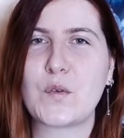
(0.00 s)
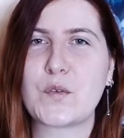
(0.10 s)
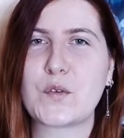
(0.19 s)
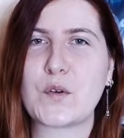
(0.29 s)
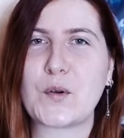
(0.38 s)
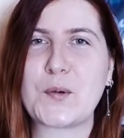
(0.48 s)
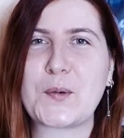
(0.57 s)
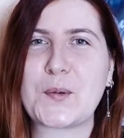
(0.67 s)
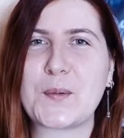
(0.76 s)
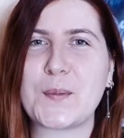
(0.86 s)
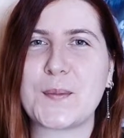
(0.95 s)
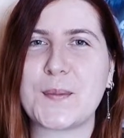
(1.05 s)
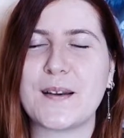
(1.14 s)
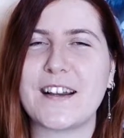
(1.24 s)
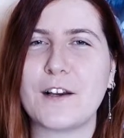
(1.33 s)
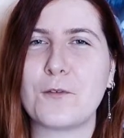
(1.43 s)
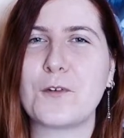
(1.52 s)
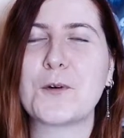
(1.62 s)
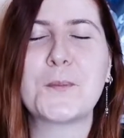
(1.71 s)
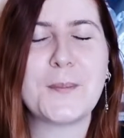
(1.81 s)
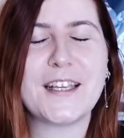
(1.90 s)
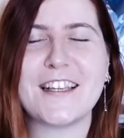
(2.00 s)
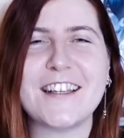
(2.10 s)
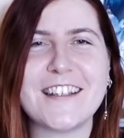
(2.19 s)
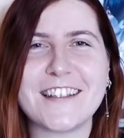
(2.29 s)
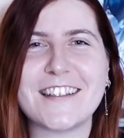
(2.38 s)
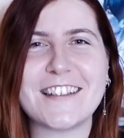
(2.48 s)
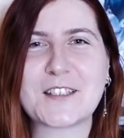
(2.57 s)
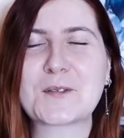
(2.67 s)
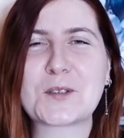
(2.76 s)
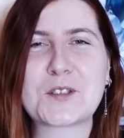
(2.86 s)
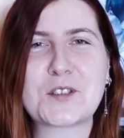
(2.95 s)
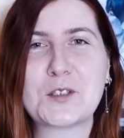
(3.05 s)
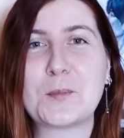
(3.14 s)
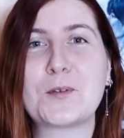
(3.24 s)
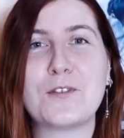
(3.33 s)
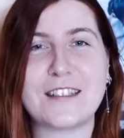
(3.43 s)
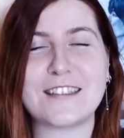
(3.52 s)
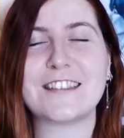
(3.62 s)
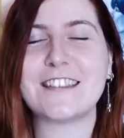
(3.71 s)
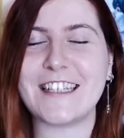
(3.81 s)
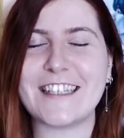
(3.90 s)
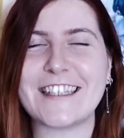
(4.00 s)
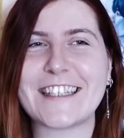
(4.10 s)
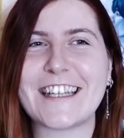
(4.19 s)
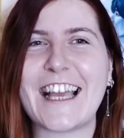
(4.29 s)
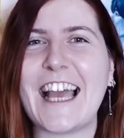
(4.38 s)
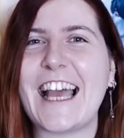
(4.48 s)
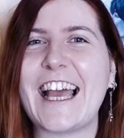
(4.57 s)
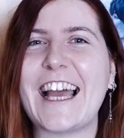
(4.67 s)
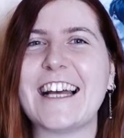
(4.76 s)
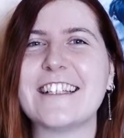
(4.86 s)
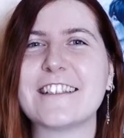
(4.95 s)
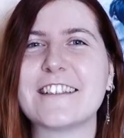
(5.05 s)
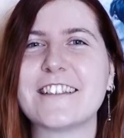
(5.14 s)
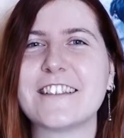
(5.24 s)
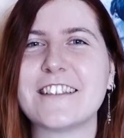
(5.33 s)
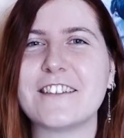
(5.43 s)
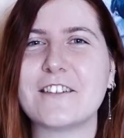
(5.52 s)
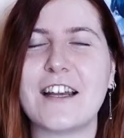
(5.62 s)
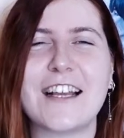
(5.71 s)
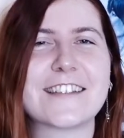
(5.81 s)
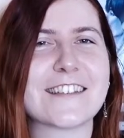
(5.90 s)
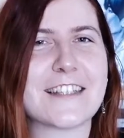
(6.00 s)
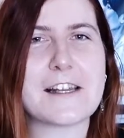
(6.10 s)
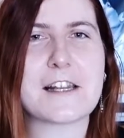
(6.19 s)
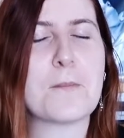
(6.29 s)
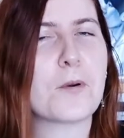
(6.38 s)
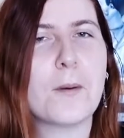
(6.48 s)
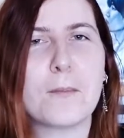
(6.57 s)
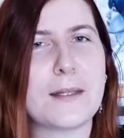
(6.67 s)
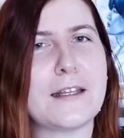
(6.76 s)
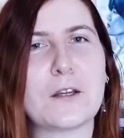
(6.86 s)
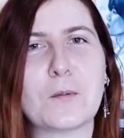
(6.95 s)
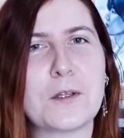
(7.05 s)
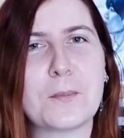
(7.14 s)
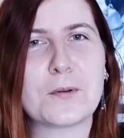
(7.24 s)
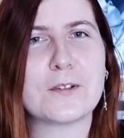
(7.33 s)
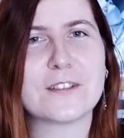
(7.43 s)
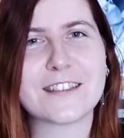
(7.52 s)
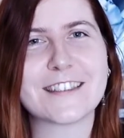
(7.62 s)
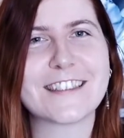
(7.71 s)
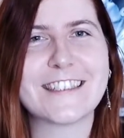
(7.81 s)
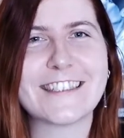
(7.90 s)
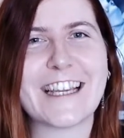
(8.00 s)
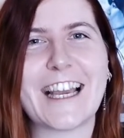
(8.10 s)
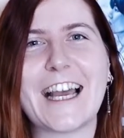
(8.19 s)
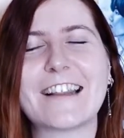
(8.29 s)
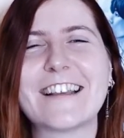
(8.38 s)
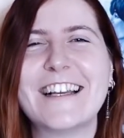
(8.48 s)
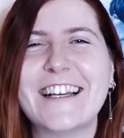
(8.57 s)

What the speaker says: So for me, this was super fascinating, and as I said, I'm probably the only person that